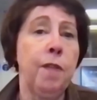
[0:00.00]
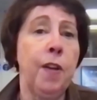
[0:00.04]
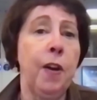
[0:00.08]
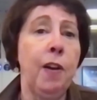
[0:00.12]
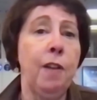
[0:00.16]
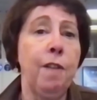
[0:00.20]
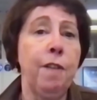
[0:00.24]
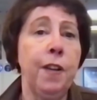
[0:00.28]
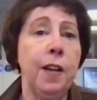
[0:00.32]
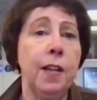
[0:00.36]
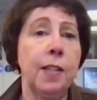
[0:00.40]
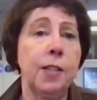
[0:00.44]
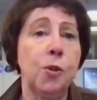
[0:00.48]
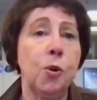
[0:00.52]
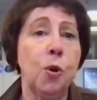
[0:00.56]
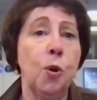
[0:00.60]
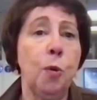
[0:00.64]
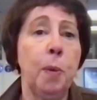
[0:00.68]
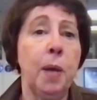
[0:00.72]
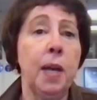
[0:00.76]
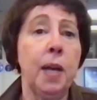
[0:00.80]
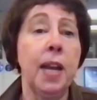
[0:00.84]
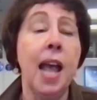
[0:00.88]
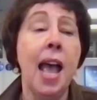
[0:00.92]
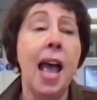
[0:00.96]
very first
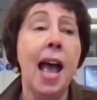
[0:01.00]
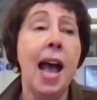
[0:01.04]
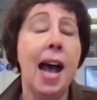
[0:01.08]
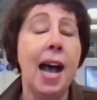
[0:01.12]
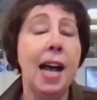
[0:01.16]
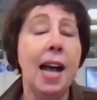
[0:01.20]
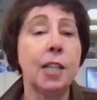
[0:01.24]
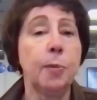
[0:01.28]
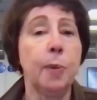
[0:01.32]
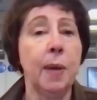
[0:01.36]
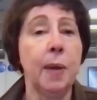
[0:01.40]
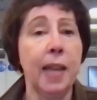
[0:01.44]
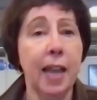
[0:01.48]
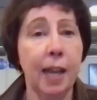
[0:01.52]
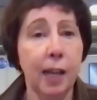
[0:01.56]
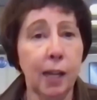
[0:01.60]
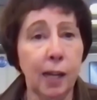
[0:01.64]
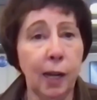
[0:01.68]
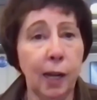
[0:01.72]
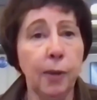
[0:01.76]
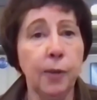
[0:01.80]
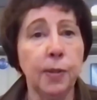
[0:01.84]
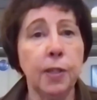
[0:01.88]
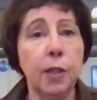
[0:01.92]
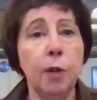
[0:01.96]
orbit. As we get
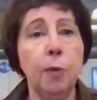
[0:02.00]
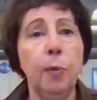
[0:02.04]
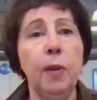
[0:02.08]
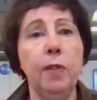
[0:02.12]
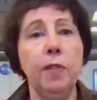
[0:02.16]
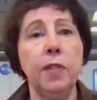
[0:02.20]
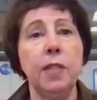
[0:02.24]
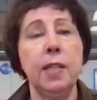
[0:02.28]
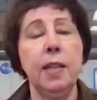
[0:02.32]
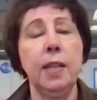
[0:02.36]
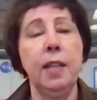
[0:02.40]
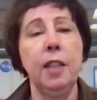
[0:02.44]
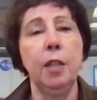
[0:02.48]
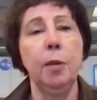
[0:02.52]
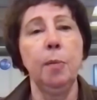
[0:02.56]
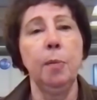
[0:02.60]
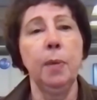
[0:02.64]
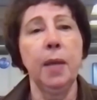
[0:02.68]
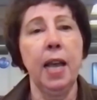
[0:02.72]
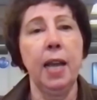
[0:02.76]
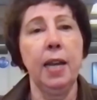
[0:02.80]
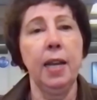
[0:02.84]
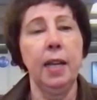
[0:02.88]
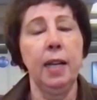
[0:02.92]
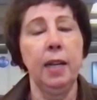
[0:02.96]
closer, we've seen
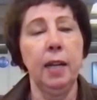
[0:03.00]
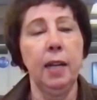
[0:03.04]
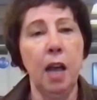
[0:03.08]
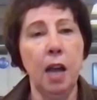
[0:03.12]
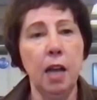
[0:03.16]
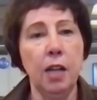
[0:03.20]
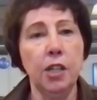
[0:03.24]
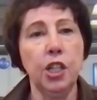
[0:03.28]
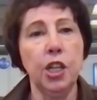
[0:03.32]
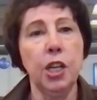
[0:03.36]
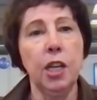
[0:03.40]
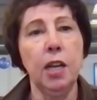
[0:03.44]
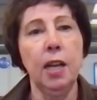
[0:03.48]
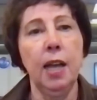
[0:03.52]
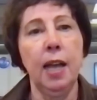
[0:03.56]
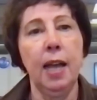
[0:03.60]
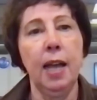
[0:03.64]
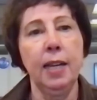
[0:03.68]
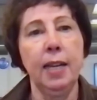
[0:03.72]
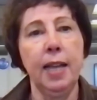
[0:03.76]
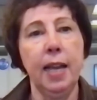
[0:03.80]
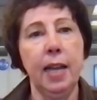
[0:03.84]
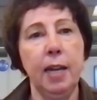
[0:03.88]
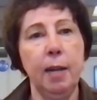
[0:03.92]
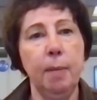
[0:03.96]
them getting larger
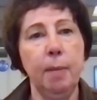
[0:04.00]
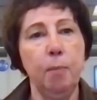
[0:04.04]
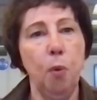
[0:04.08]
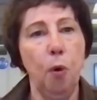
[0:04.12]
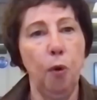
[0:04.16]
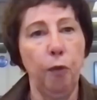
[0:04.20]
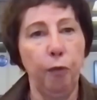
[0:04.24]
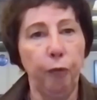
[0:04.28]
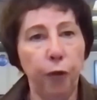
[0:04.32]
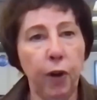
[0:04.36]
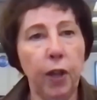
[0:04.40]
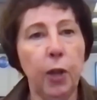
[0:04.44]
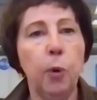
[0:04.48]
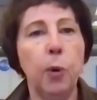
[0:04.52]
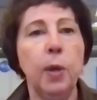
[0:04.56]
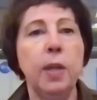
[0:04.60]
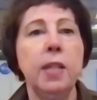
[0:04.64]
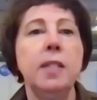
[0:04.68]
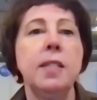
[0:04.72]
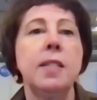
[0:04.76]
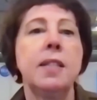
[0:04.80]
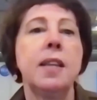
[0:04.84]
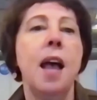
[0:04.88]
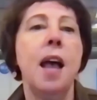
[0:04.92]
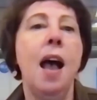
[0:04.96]
and getting more
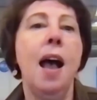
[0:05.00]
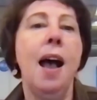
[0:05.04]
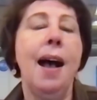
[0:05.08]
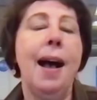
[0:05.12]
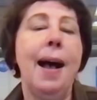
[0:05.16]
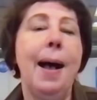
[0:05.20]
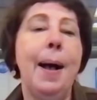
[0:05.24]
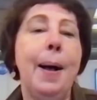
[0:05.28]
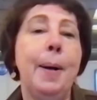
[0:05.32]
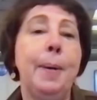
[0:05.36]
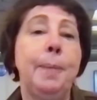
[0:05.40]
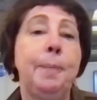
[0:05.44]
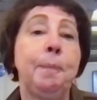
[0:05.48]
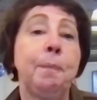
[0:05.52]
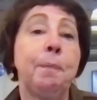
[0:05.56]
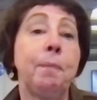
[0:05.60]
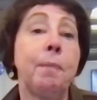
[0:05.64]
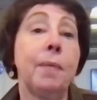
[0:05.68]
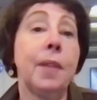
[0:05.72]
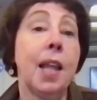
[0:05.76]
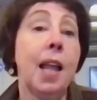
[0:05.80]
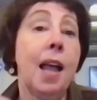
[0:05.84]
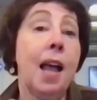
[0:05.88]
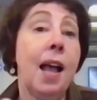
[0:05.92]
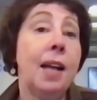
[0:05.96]
frequent.
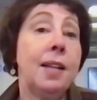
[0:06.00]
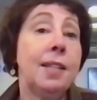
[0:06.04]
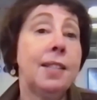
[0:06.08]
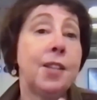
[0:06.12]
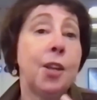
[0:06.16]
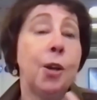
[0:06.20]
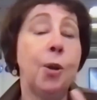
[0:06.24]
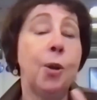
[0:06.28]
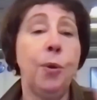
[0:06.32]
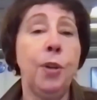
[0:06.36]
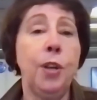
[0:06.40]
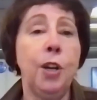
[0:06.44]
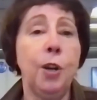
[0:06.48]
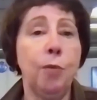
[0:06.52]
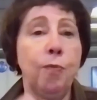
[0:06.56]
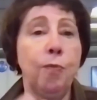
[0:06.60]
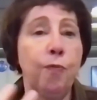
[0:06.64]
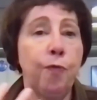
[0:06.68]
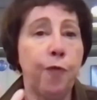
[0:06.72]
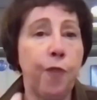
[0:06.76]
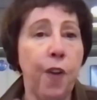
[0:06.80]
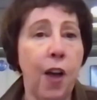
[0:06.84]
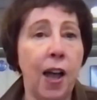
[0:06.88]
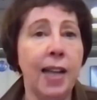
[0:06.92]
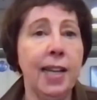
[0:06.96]
And so, you know,
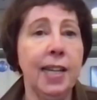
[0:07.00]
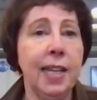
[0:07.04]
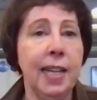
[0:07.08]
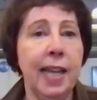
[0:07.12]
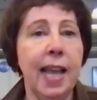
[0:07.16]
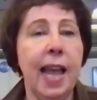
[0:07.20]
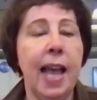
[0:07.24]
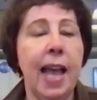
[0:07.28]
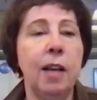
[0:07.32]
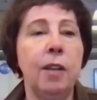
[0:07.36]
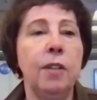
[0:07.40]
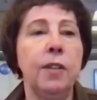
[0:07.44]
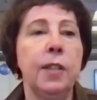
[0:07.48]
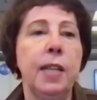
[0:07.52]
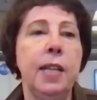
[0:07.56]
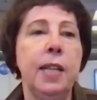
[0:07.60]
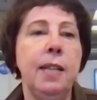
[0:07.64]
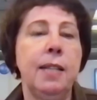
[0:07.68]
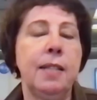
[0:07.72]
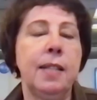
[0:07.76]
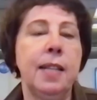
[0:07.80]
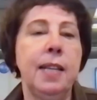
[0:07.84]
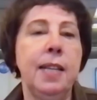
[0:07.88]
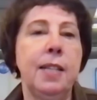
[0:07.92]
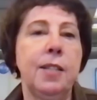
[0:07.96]
finding out
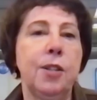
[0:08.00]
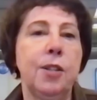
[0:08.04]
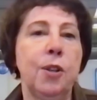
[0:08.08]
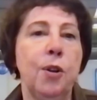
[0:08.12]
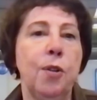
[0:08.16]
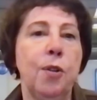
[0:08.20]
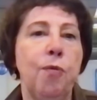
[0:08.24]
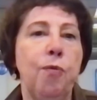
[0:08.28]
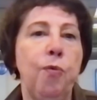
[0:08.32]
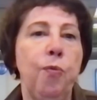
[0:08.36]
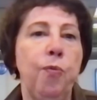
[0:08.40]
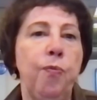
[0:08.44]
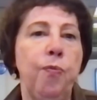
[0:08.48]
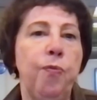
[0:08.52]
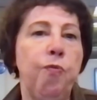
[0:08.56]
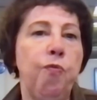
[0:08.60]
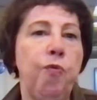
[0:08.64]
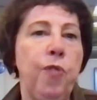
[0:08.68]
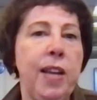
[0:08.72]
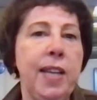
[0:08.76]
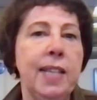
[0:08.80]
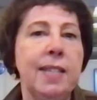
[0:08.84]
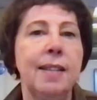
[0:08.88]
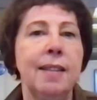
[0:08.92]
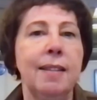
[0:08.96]
these sort of
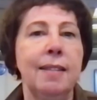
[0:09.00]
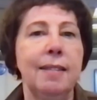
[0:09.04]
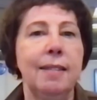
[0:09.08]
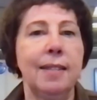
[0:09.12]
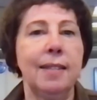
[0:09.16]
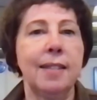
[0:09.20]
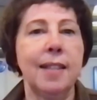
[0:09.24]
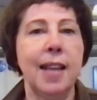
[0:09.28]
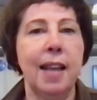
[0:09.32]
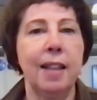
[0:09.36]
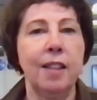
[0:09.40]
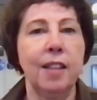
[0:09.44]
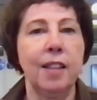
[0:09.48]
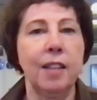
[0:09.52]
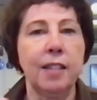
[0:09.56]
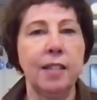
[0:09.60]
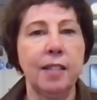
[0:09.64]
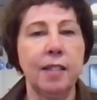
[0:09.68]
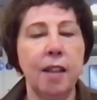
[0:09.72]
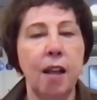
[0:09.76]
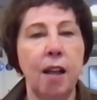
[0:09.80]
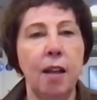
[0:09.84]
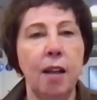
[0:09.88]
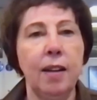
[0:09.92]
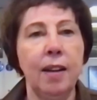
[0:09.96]
reasons that the
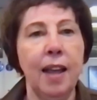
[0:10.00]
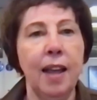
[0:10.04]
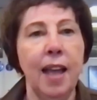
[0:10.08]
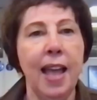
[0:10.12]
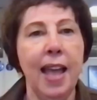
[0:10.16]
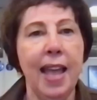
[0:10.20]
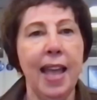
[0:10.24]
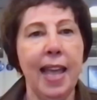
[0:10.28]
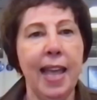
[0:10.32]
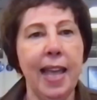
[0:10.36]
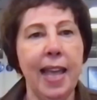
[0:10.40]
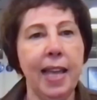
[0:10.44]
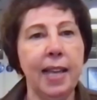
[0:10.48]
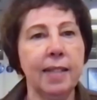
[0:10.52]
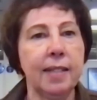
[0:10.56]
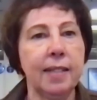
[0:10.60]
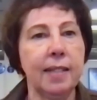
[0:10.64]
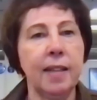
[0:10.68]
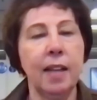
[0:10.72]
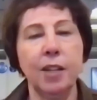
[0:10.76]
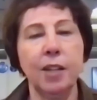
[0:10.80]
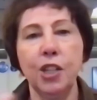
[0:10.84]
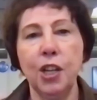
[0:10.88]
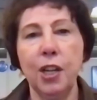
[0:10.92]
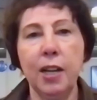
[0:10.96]
sun is
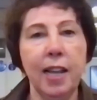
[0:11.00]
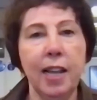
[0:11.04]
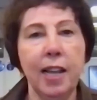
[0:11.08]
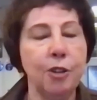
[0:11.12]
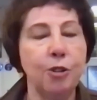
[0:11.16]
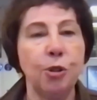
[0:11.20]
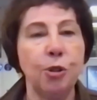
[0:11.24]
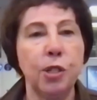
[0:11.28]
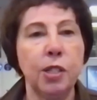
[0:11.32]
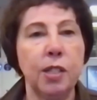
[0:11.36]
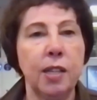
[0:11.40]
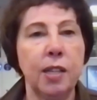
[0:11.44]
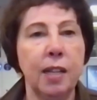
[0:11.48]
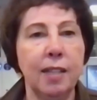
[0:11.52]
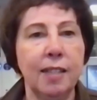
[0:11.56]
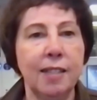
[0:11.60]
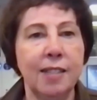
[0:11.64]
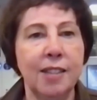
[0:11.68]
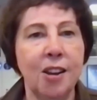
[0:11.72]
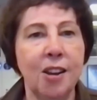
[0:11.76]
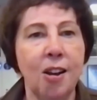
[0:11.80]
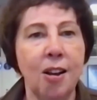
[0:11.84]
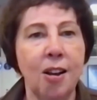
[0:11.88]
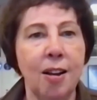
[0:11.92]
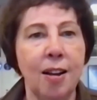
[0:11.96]
such an interesting
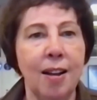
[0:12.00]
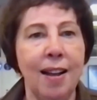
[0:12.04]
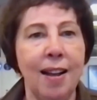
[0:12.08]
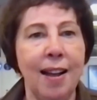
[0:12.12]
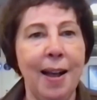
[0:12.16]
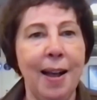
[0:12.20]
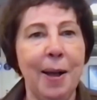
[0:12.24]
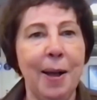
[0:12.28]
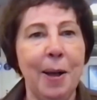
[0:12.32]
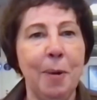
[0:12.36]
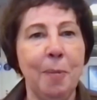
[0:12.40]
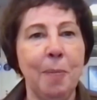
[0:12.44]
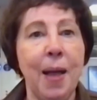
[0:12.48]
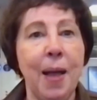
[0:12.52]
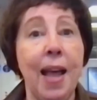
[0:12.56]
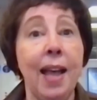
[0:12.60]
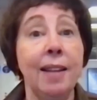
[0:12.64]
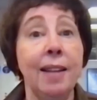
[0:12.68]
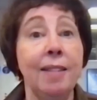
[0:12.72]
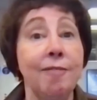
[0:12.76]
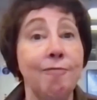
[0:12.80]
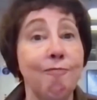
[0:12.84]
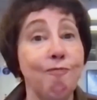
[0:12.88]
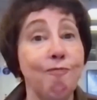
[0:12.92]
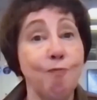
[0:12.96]
star,
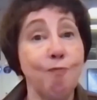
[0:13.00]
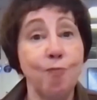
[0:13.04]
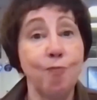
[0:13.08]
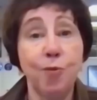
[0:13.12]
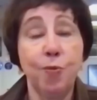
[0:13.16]
and